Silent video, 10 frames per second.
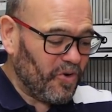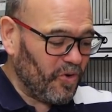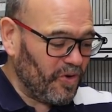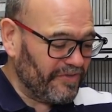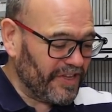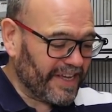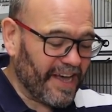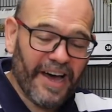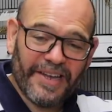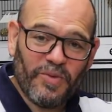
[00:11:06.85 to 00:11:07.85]
all of your
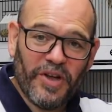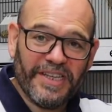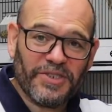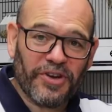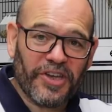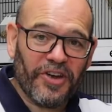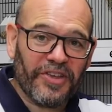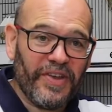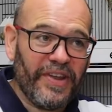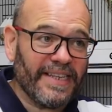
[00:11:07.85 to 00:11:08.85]
kind words
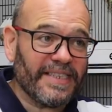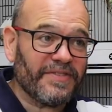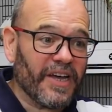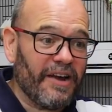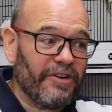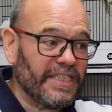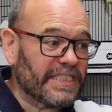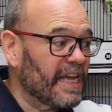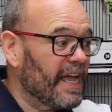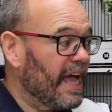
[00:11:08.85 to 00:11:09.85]
regarding the native
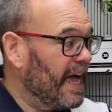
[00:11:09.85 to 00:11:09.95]
diaries.